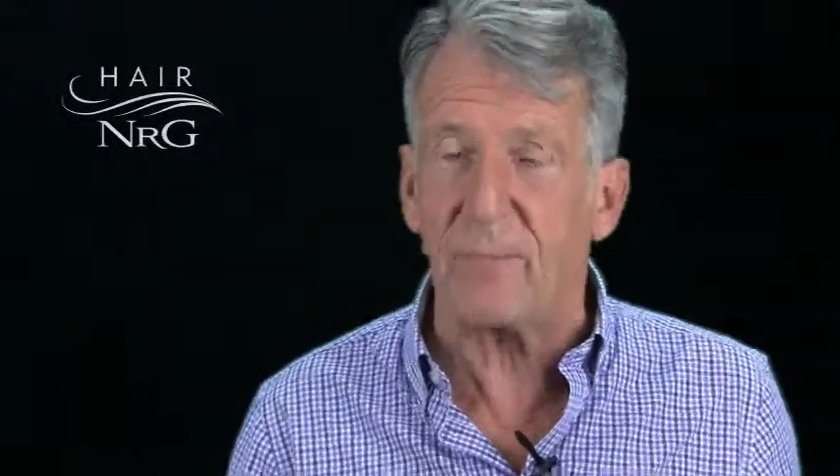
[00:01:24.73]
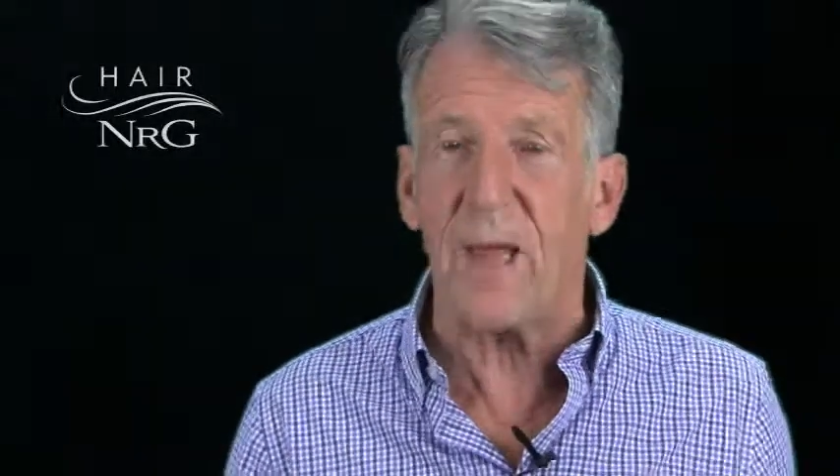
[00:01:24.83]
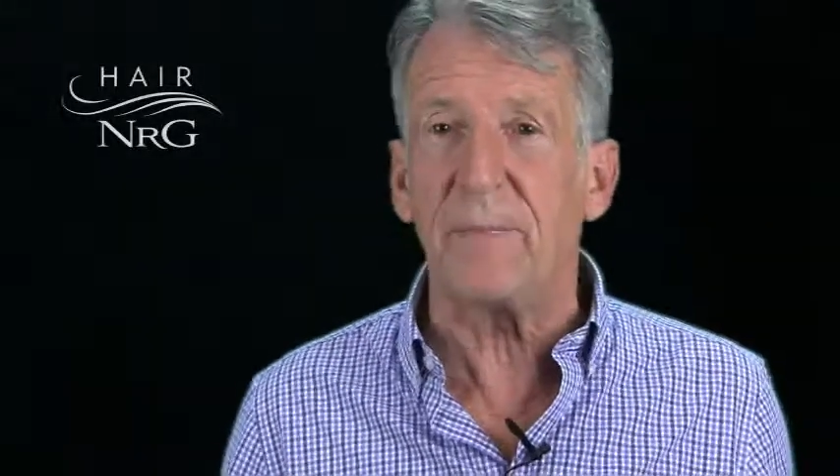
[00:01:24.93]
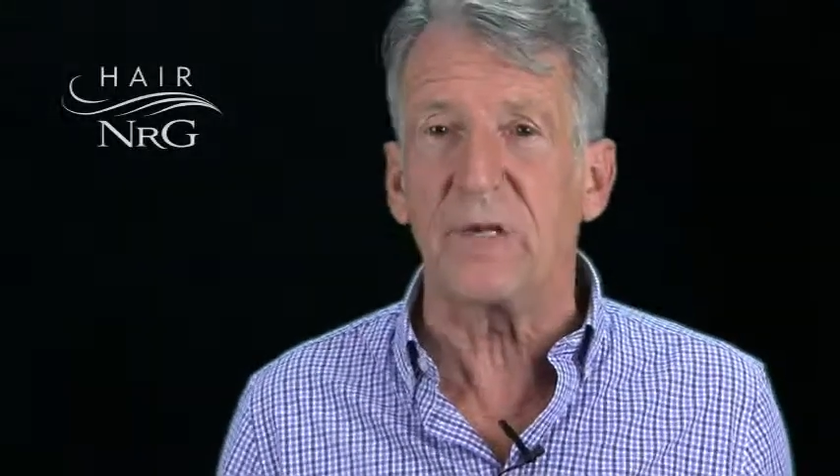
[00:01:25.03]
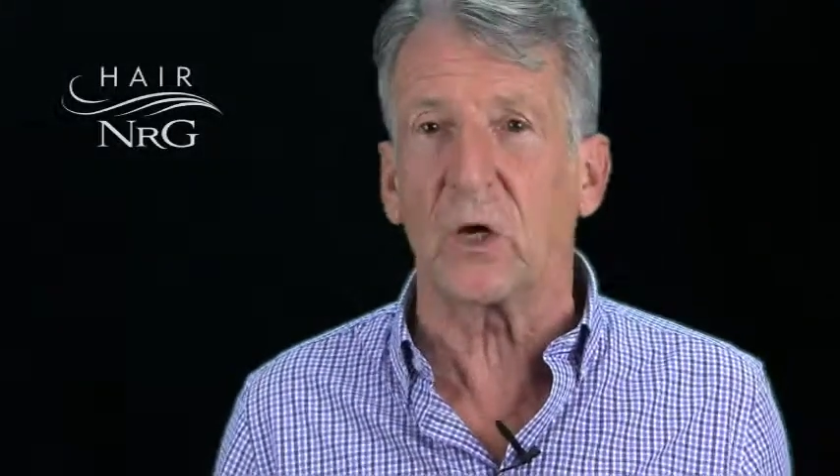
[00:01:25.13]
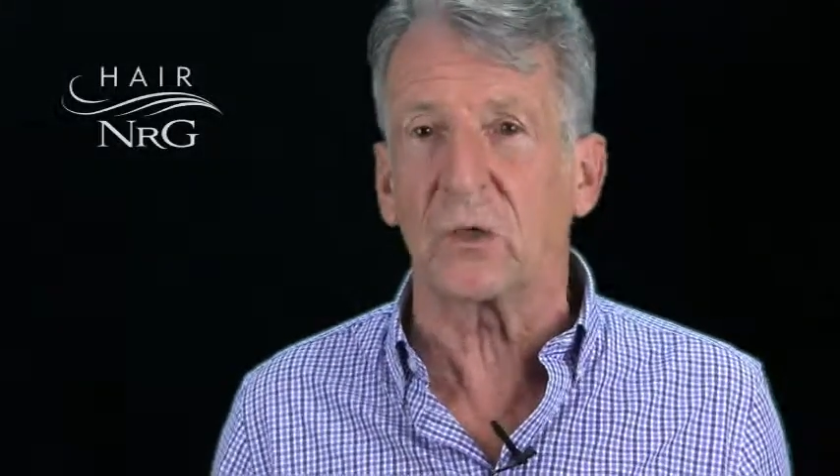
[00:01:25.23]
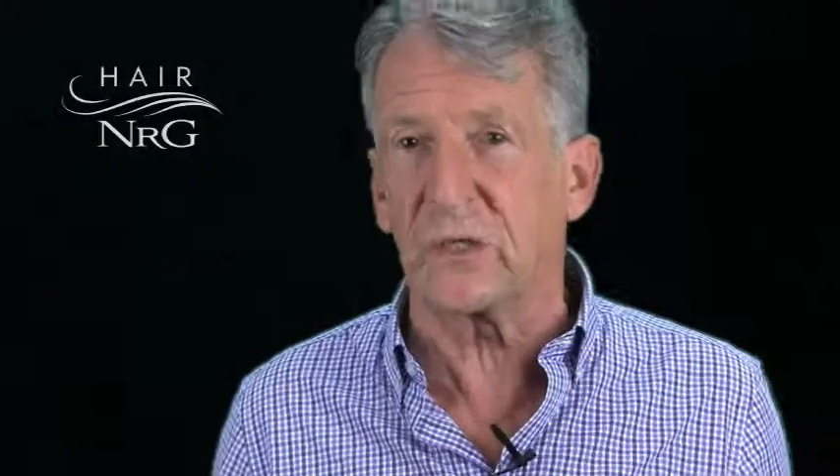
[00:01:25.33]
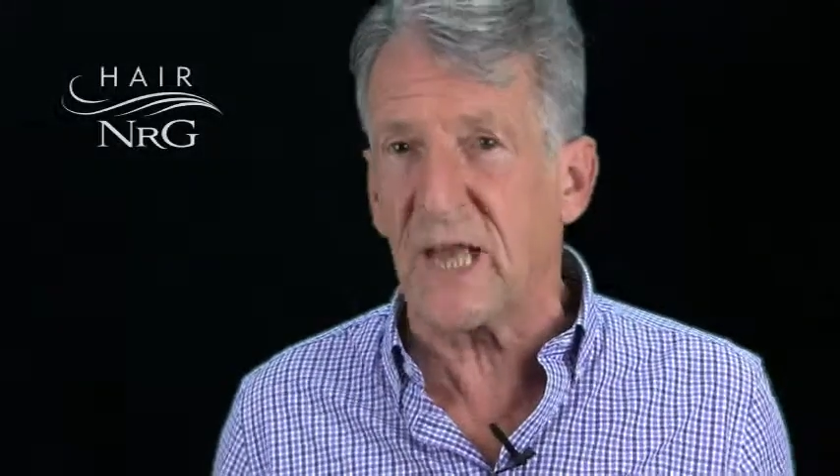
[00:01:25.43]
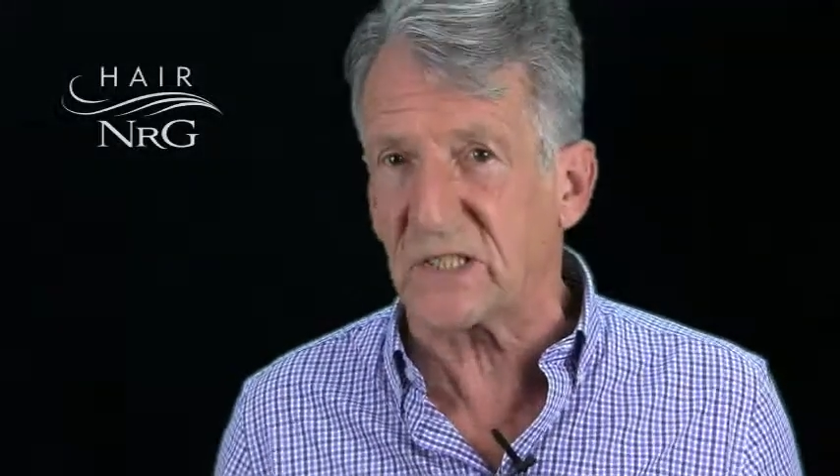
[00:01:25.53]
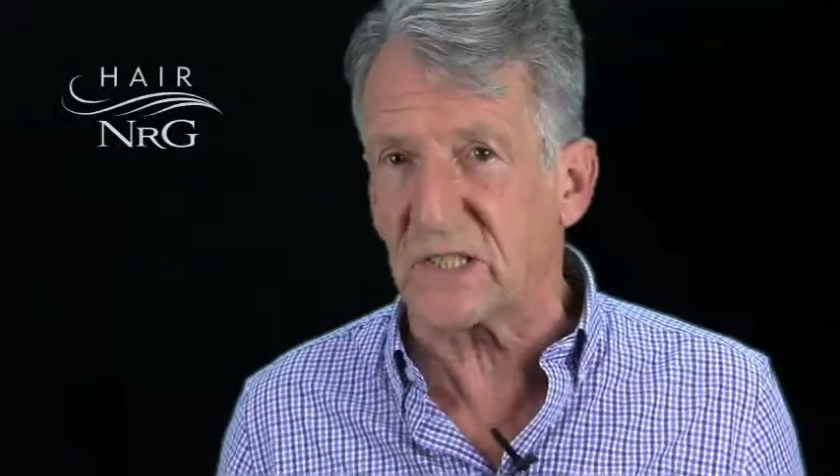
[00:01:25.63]
maybe not
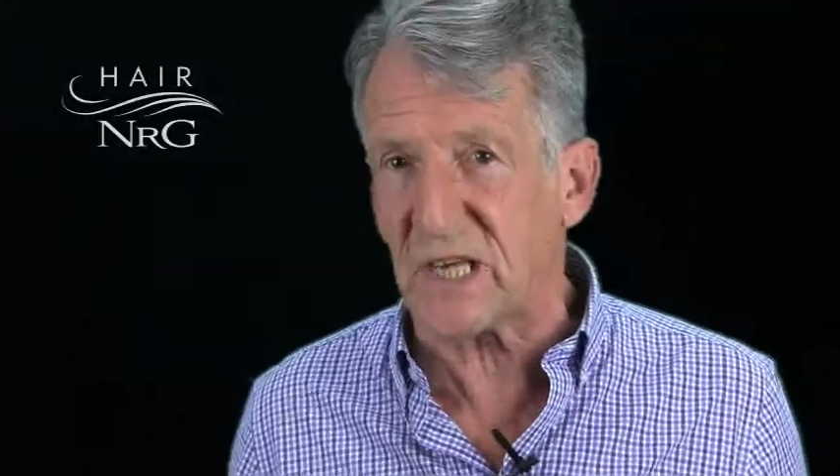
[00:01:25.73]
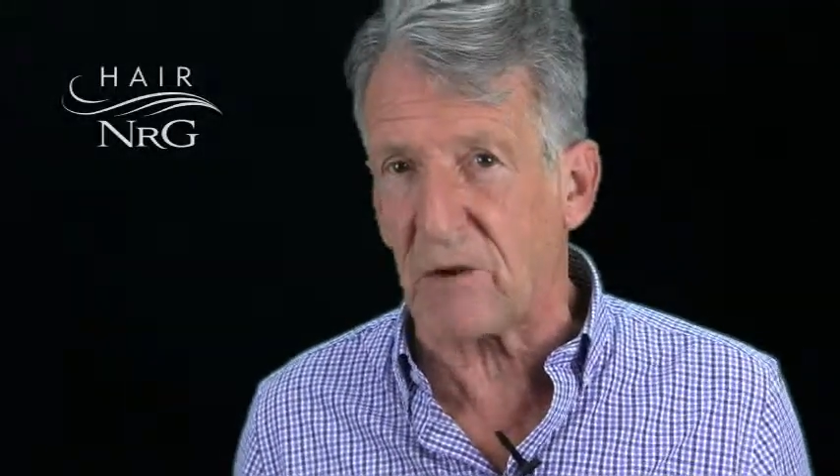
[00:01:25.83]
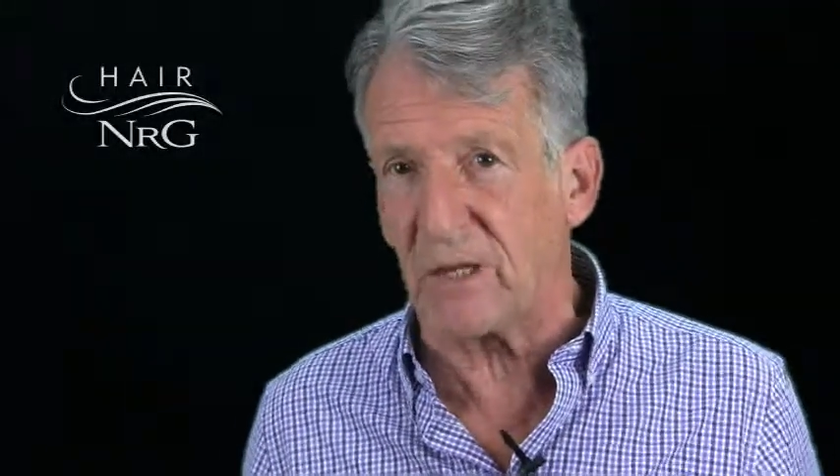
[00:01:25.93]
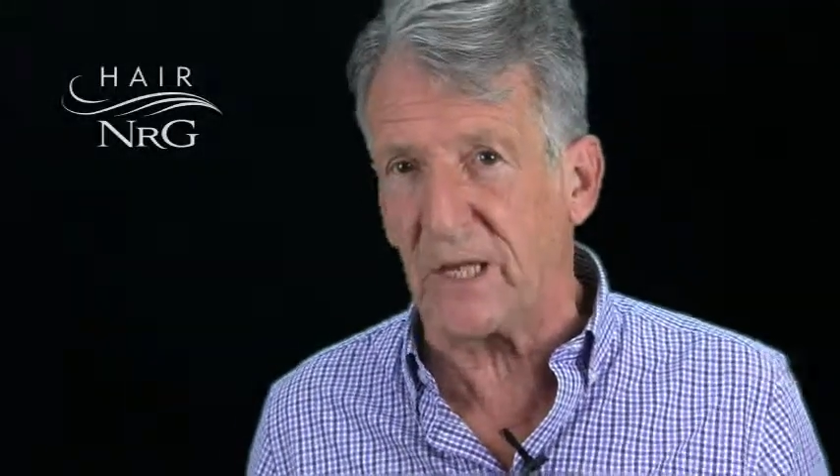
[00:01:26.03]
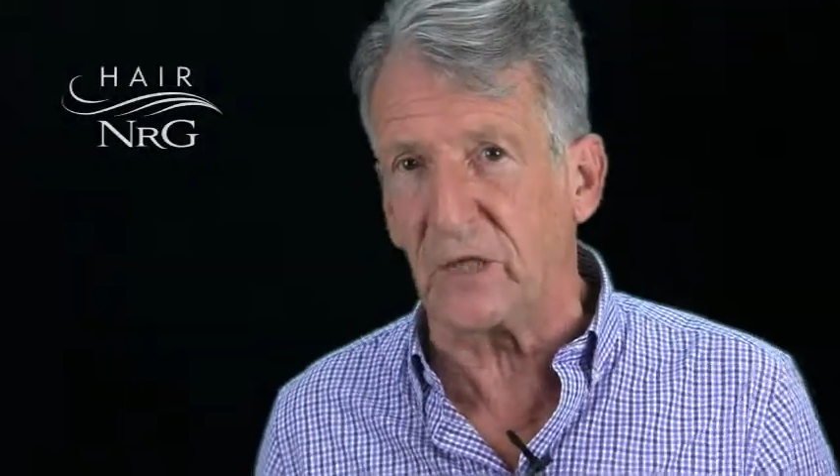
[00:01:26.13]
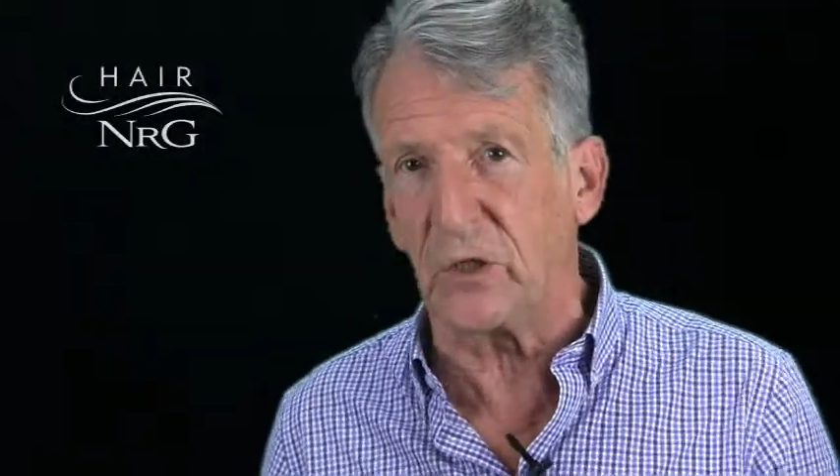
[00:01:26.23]
necessarily a